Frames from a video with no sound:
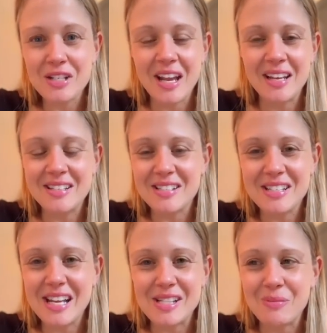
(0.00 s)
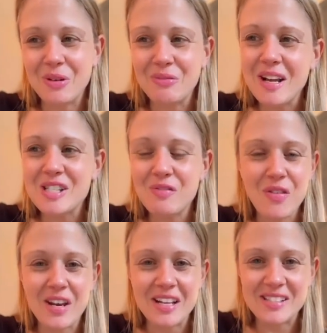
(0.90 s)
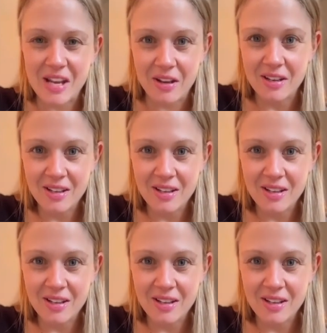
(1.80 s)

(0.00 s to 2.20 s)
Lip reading: and get some good rest for the next day.